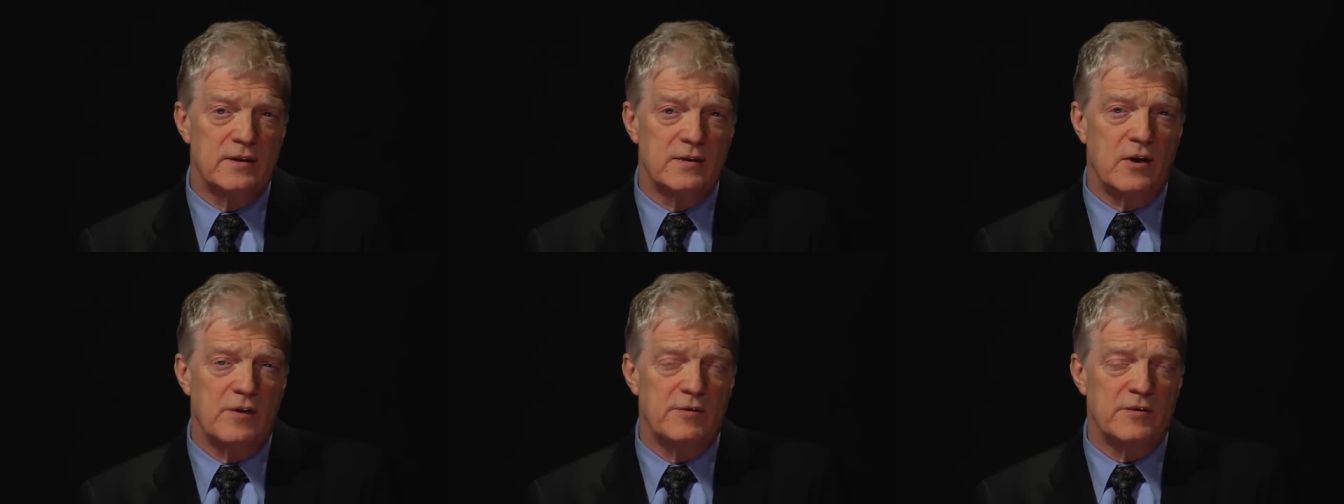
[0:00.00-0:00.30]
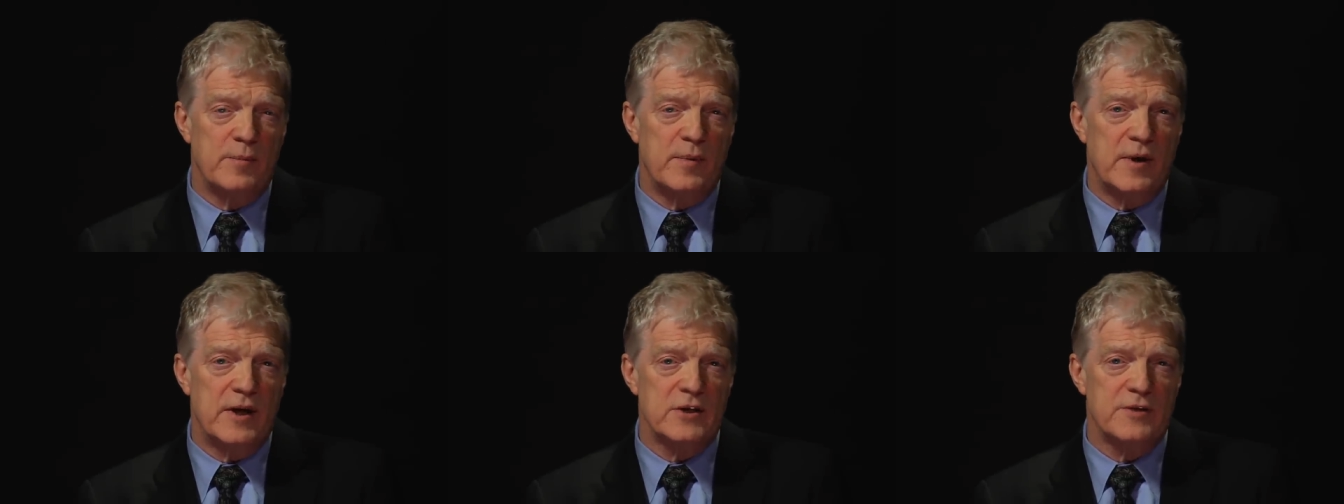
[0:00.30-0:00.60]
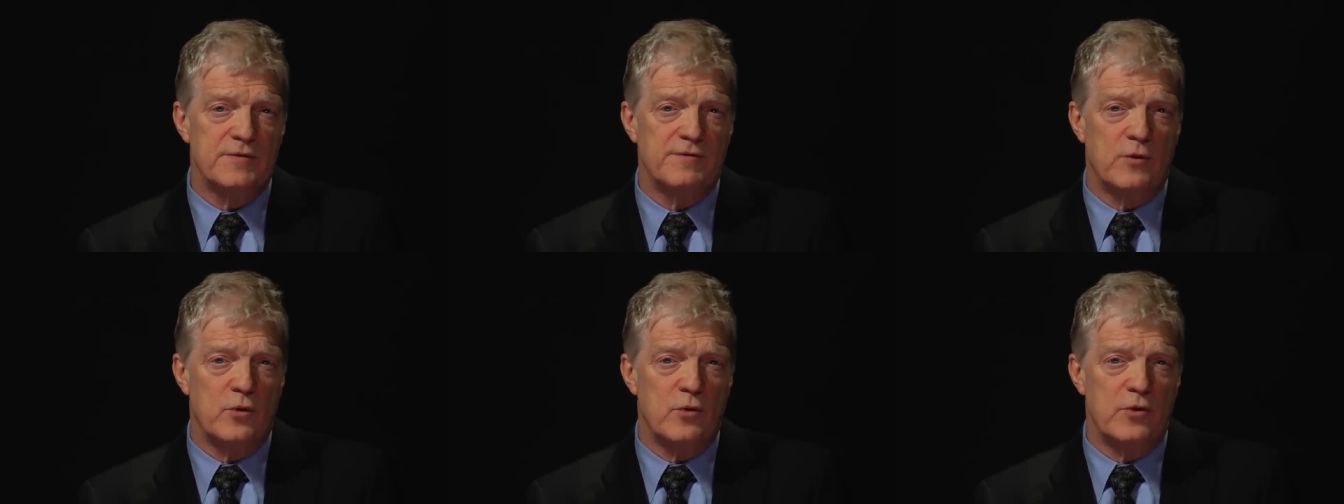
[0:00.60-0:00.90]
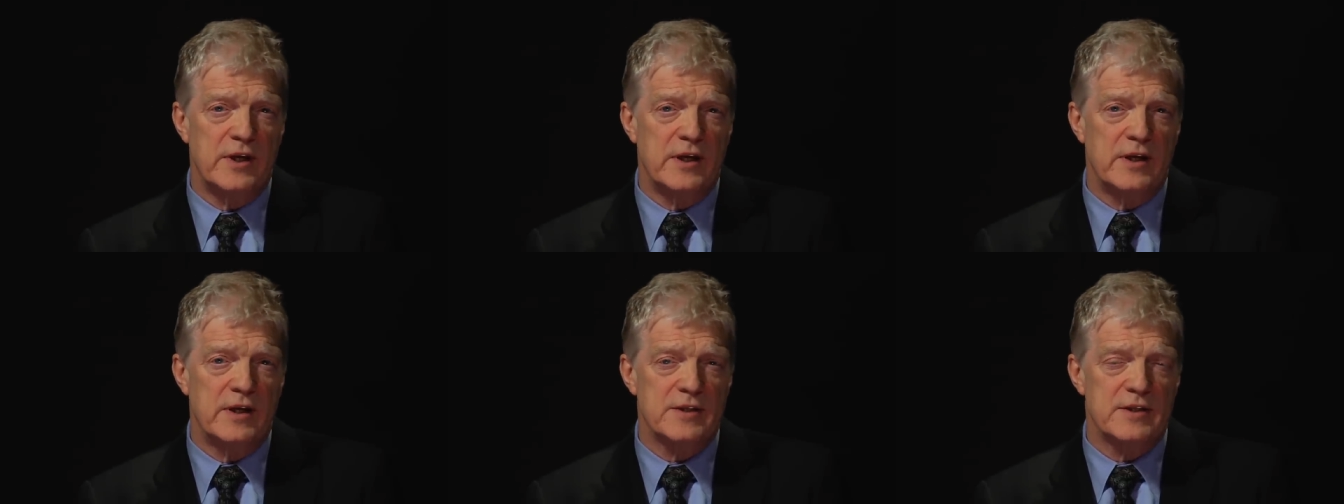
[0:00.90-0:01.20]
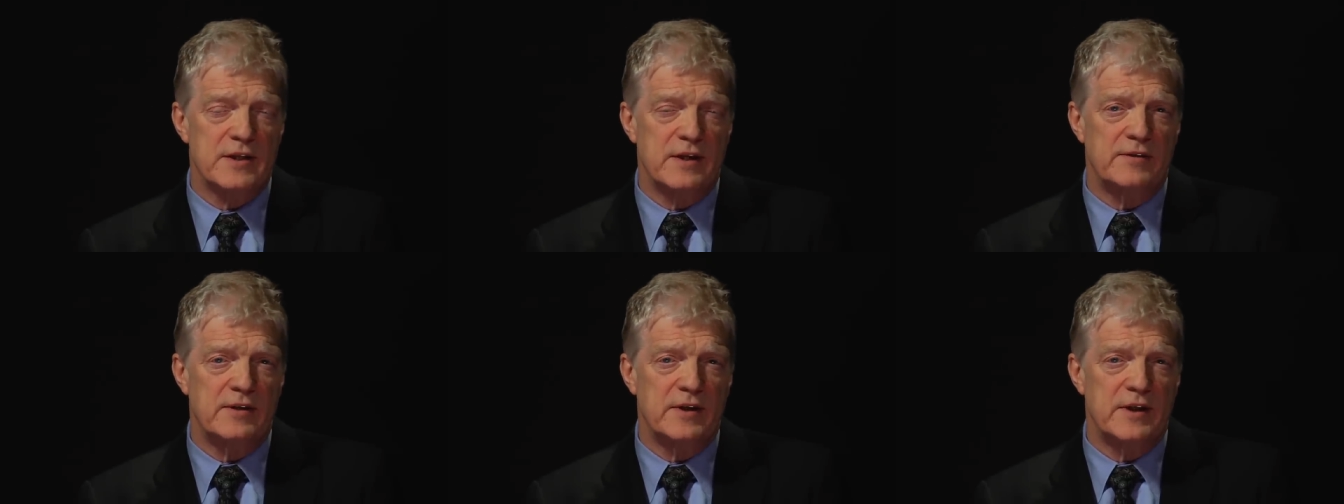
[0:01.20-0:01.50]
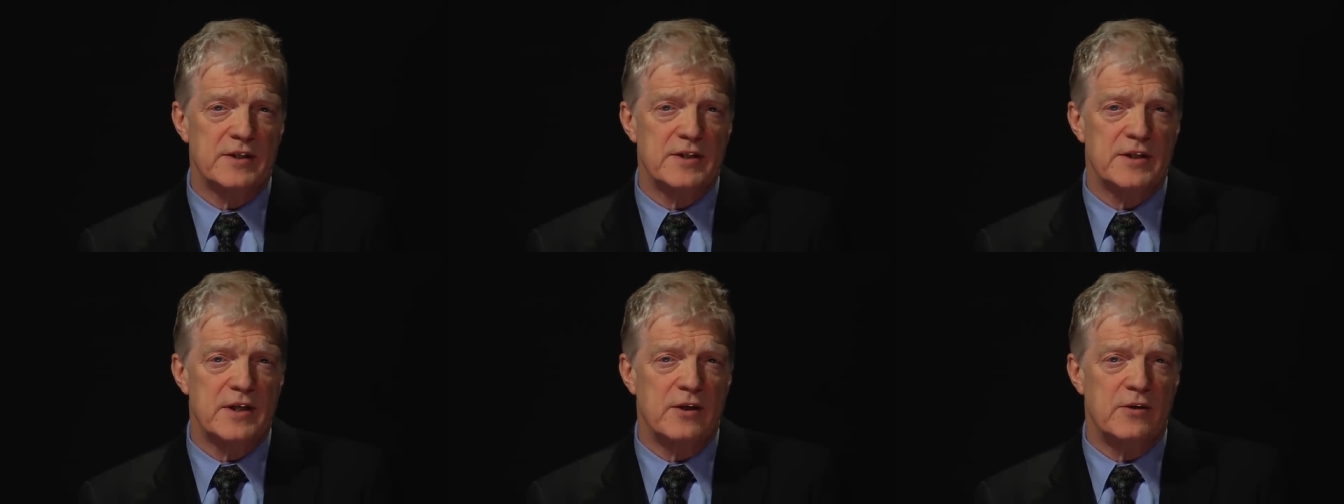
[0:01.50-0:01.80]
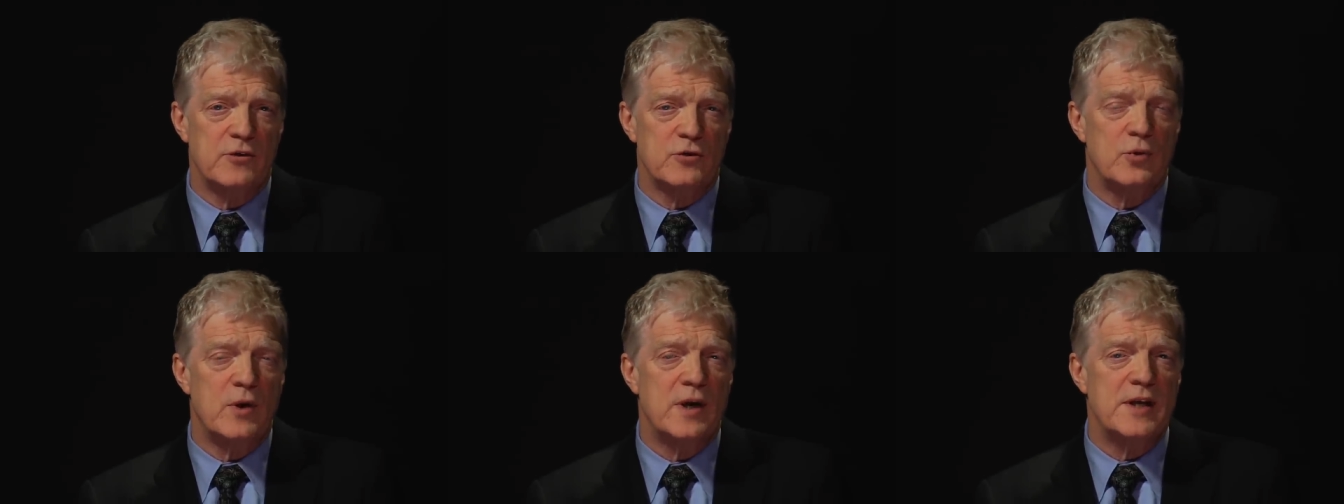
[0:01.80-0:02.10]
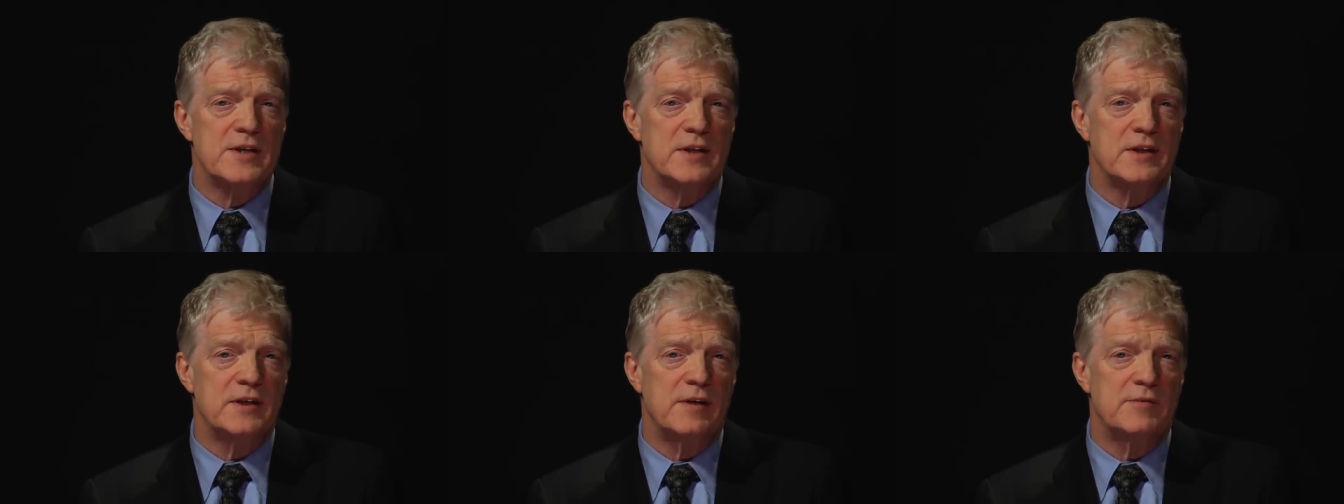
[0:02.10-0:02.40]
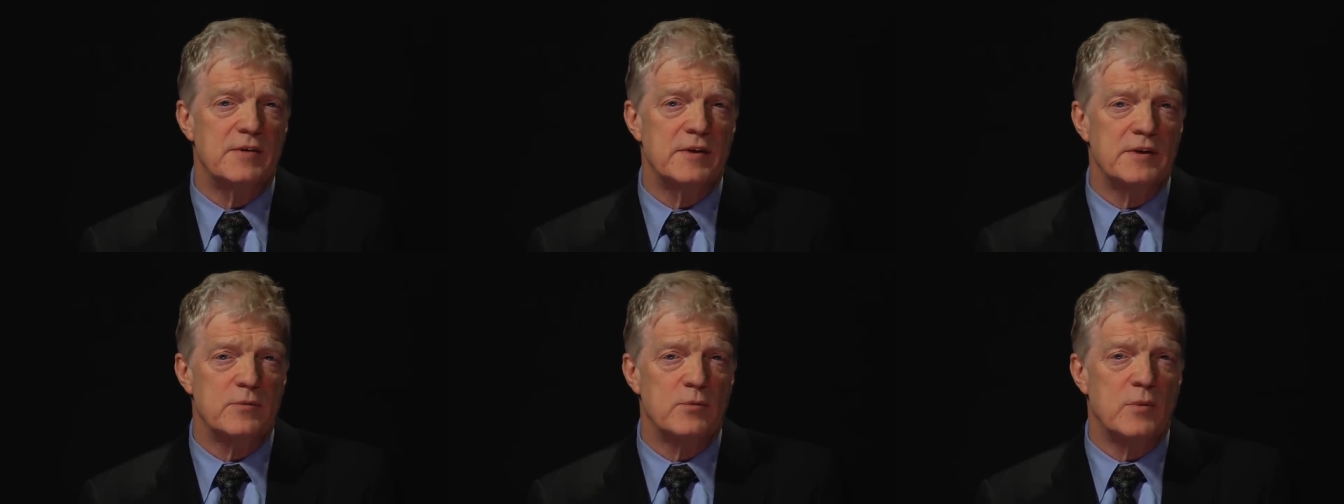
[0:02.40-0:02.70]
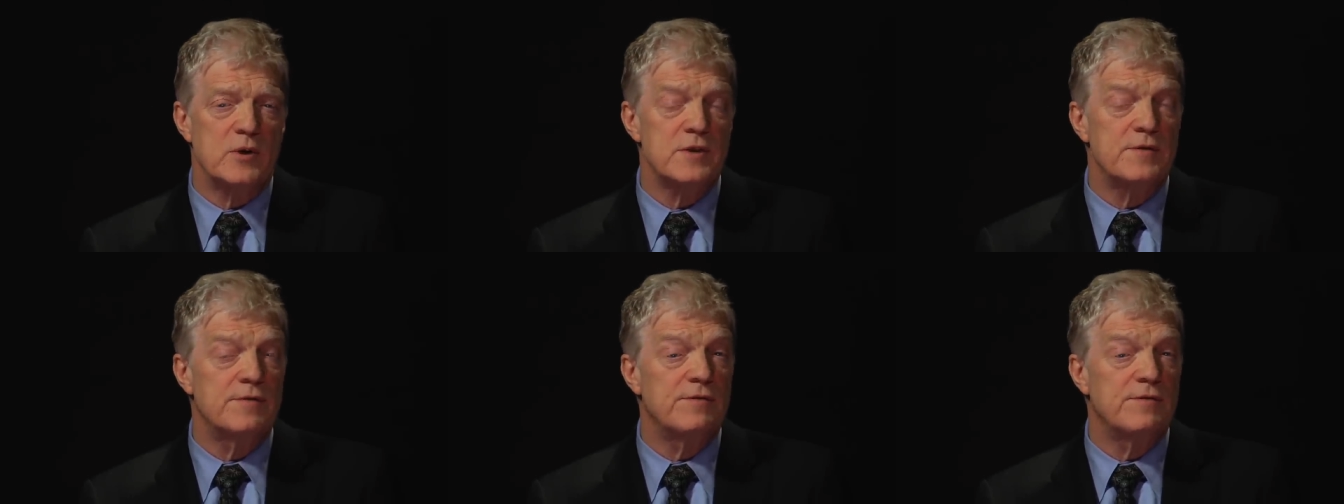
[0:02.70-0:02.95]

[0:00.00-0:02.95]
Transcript: over the past 4 years, and I think it's now at twice the level it was